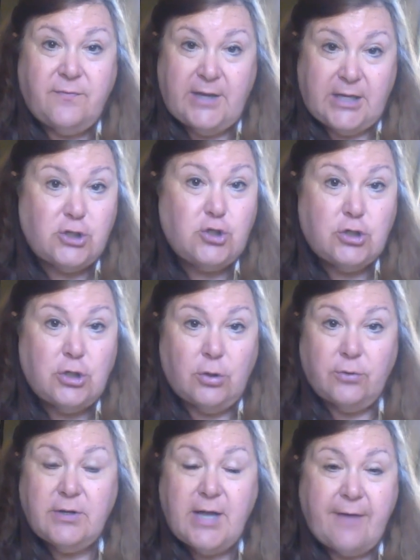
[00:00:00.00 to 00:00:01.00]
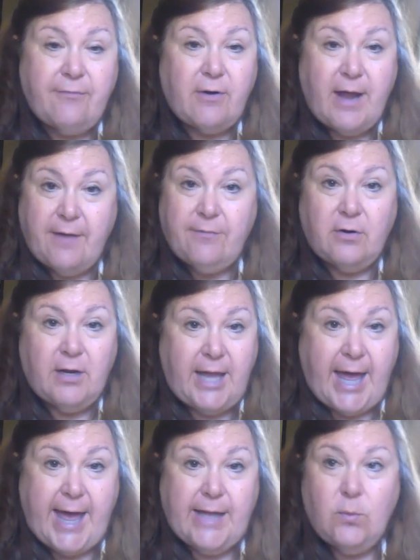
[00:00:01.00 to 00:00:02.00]
finished. You'll never ever
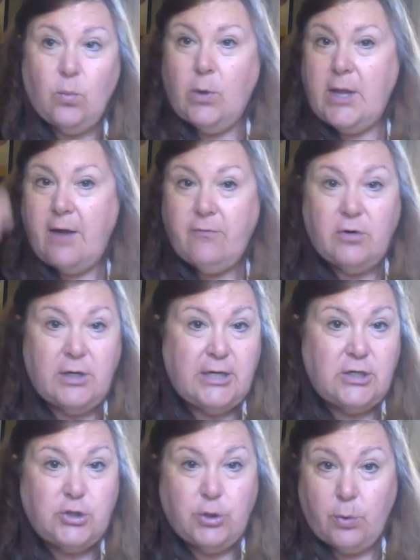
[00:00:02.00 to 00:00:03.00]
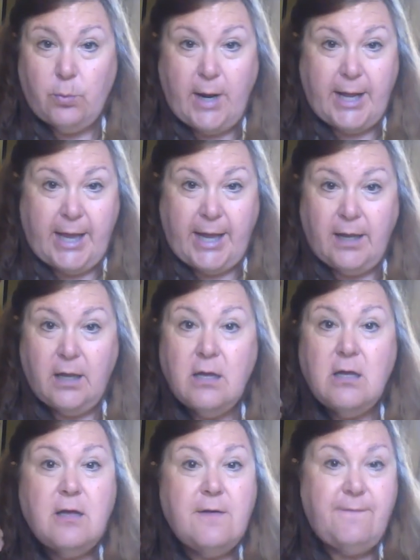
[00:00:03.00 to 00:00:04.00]
get whatever it is you're writing
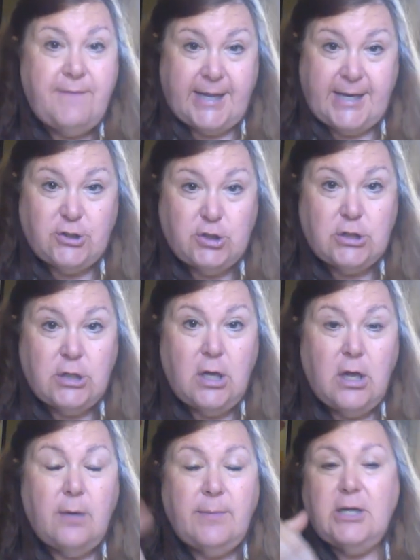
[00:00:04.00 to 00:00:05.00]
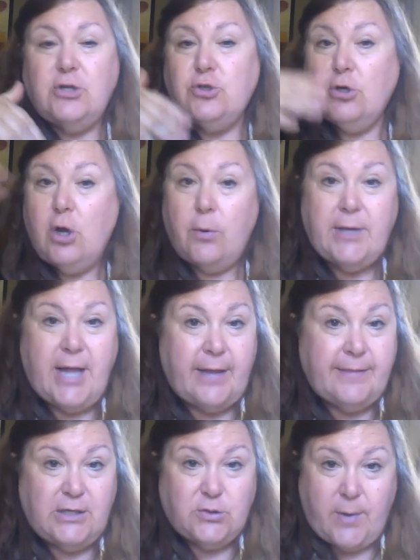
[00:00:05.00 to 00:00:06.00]
finished, because you're going down
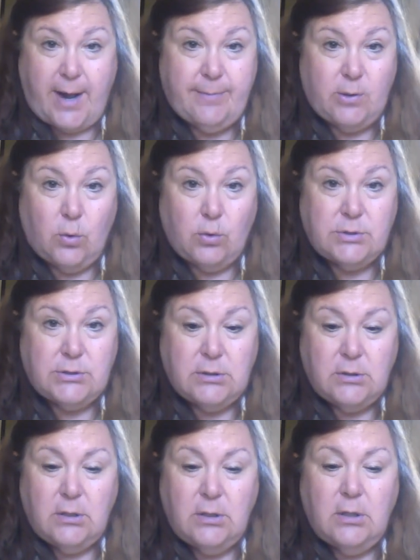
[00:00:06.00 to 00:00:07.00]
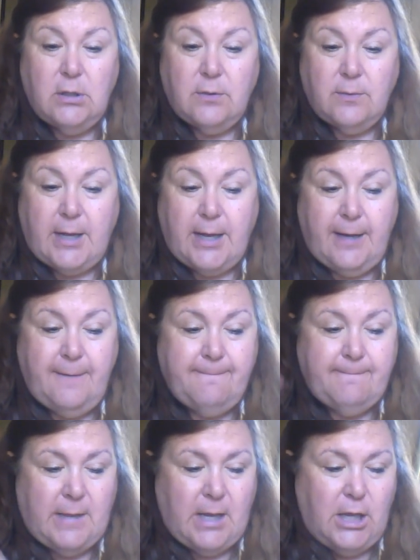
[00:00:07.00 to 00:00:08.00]
these rabbit holes. Okay?
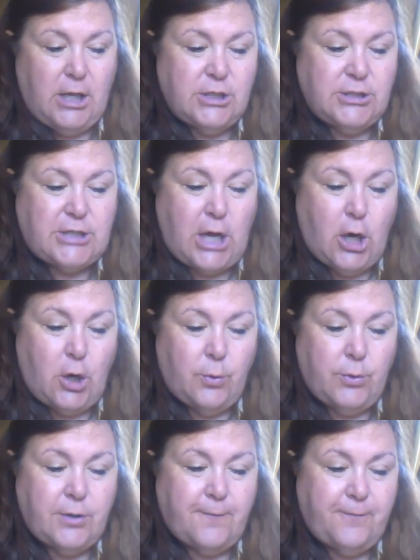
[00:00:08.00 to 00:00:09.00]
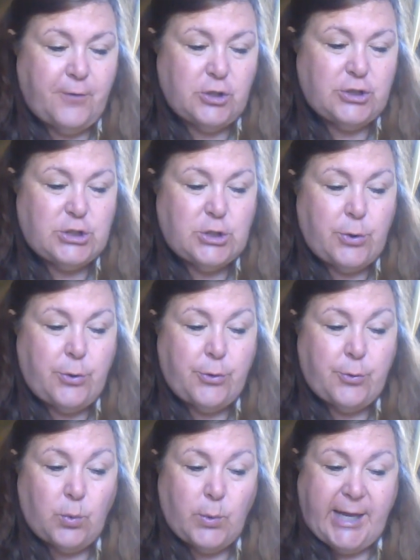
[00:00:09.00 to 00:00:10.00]
So the first
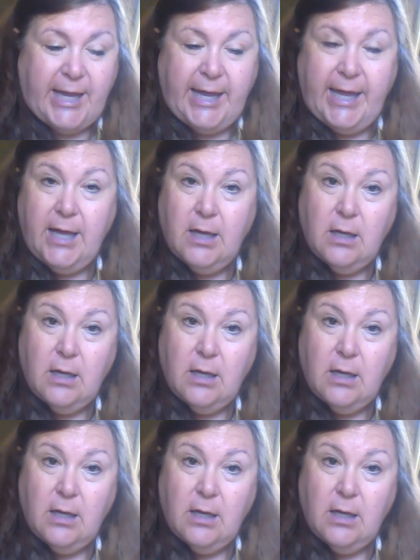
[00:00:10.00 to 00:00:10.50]
3